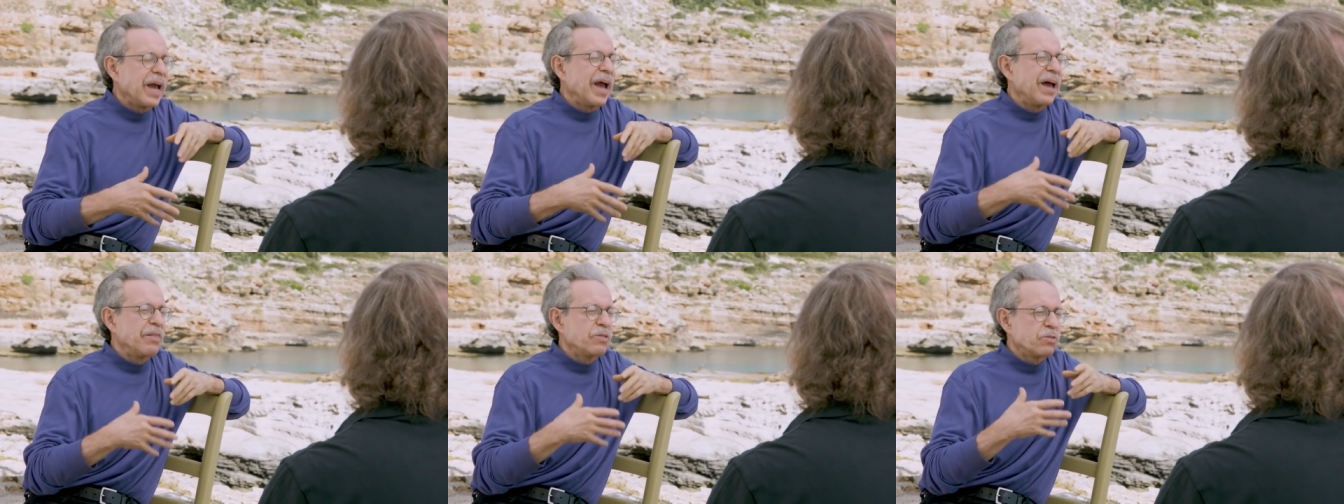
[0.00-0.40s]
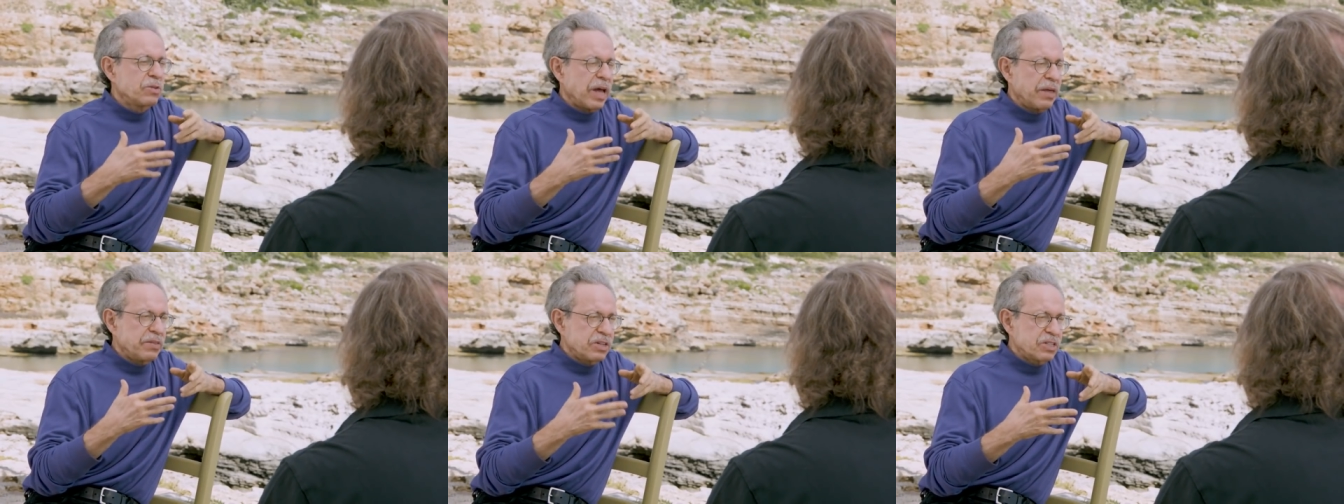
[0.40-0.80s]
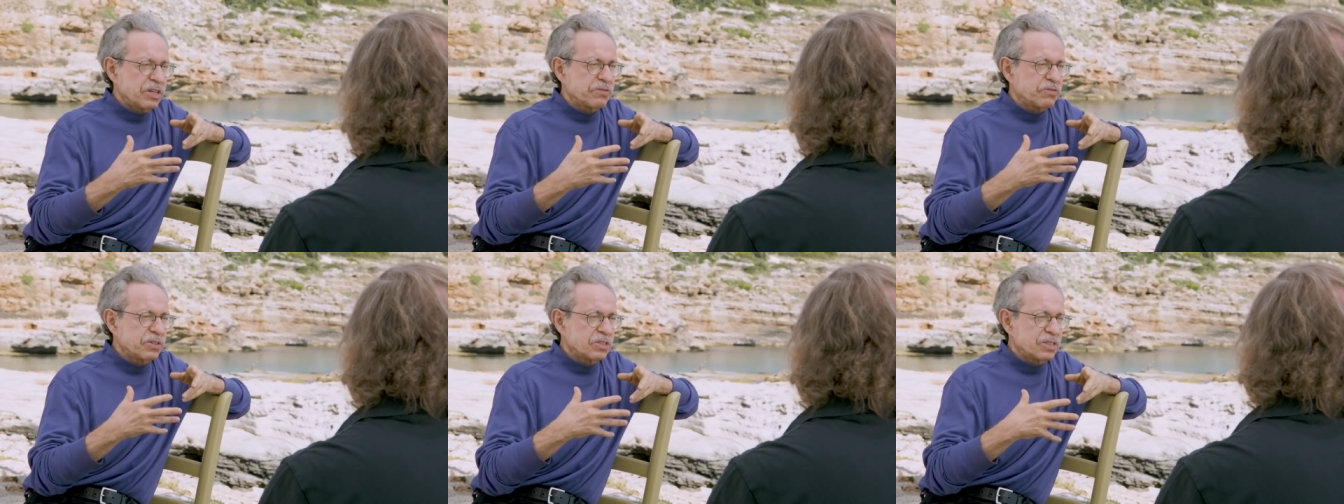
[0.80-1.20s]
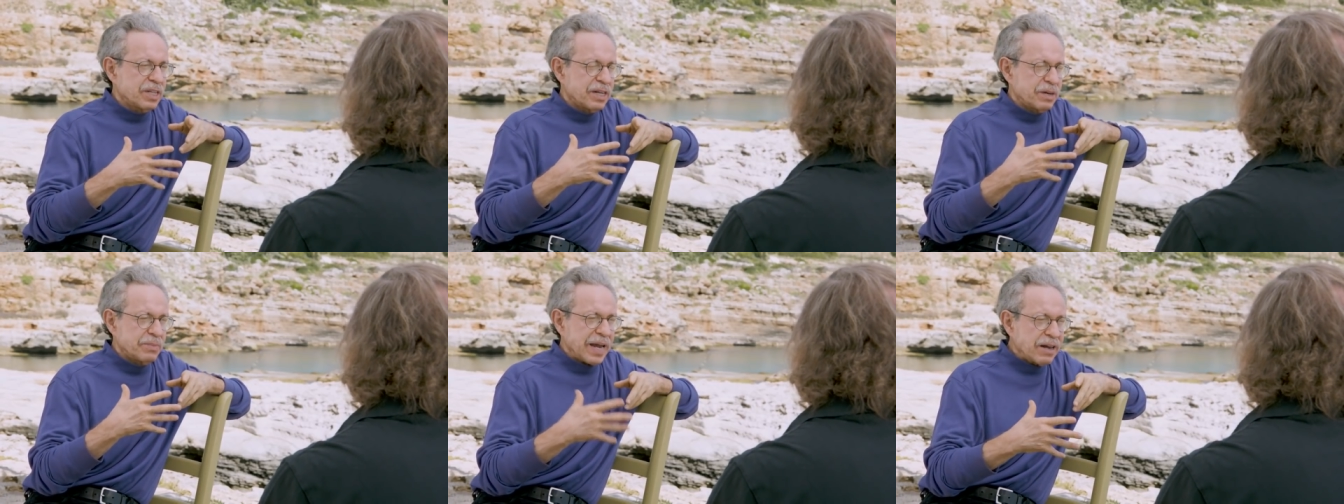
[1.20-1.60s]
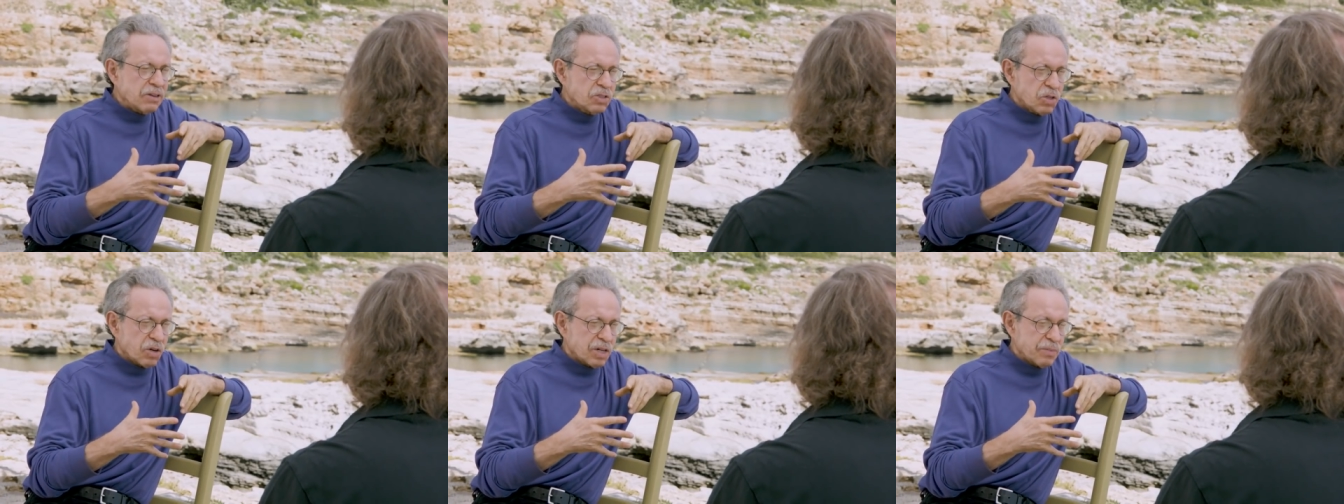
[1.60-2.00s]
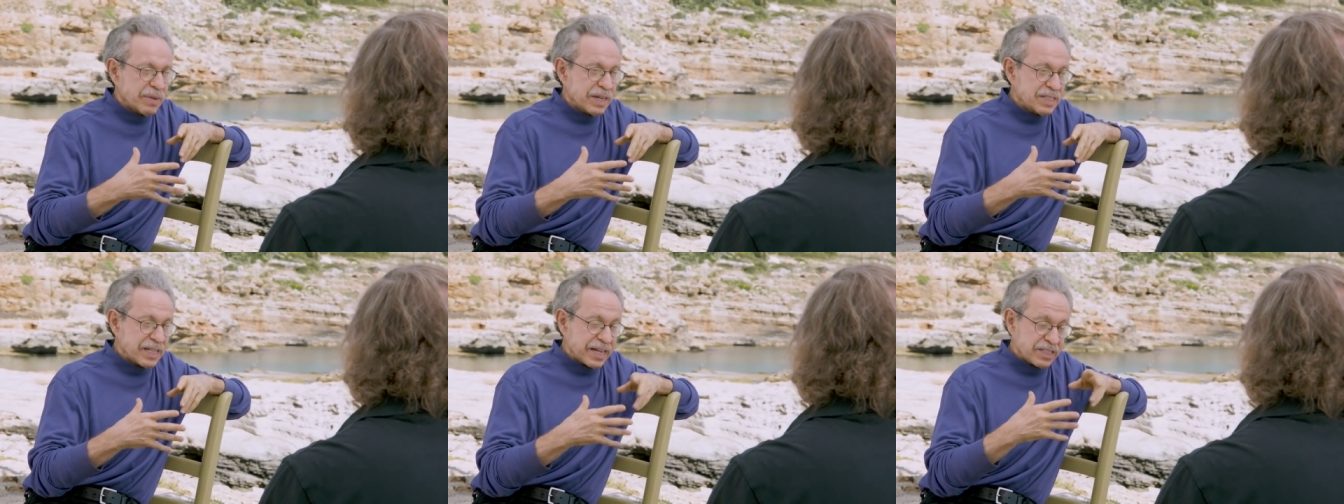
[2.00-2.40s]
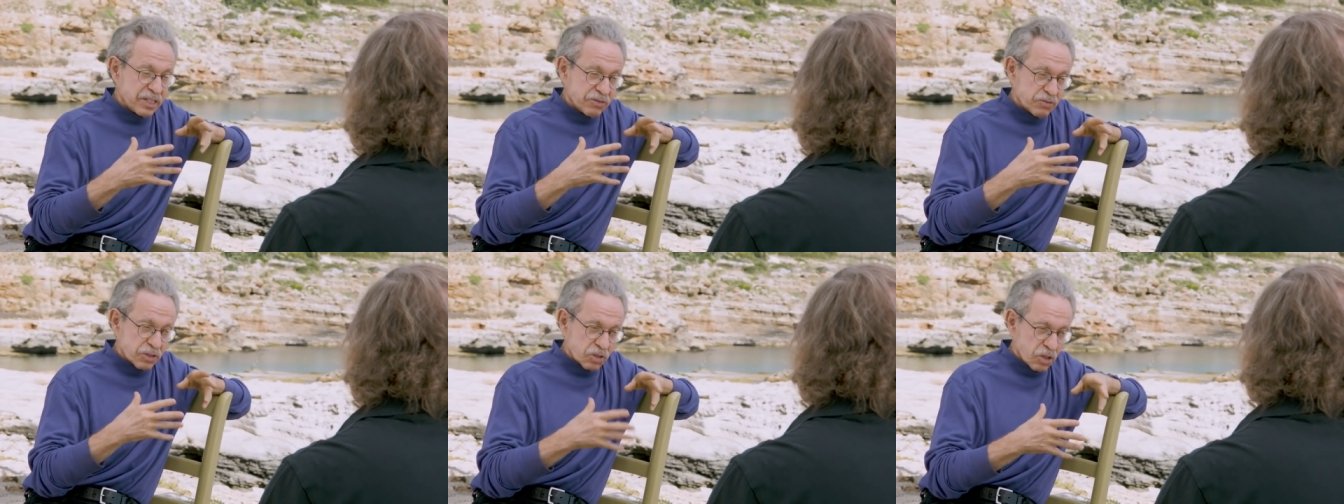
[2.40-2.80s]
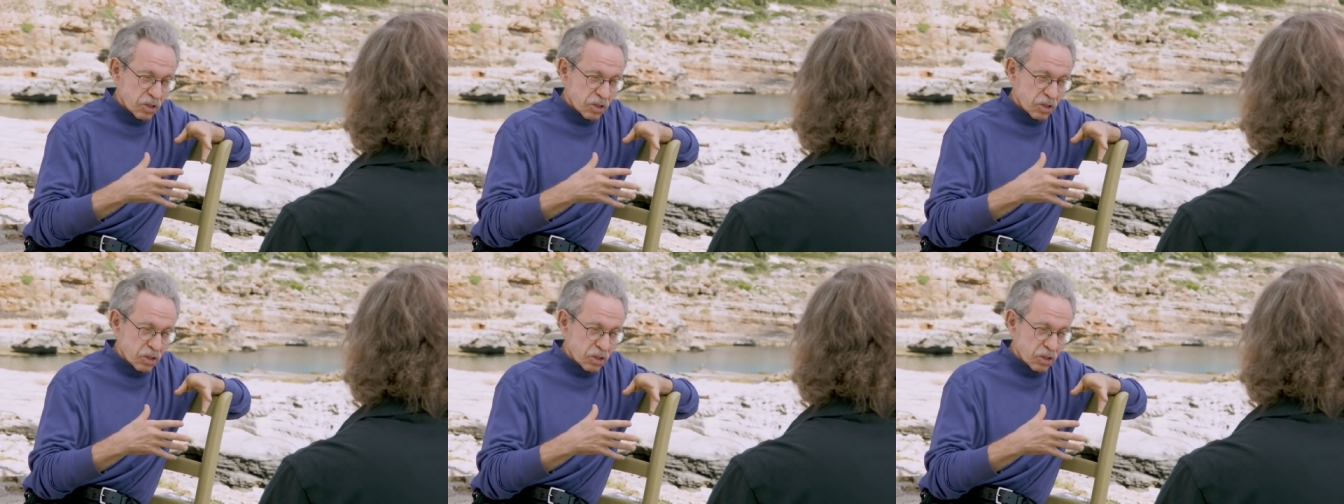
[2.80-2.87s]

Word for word: and the difference that I'm now talking about is not different